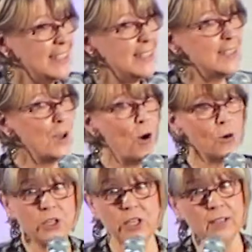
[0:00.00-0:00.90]
So
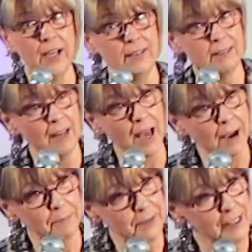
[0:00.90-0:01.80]
she didn't light the
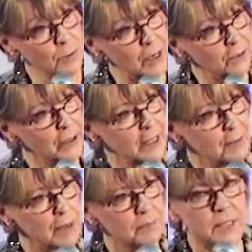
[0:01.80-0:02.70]
lamp, didn't want to wake him
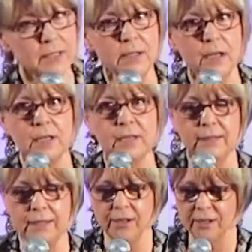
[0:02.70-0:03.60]
up, snuck in
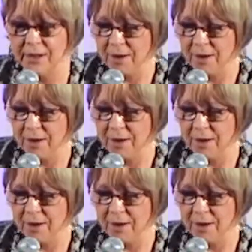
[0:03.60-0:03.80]
there,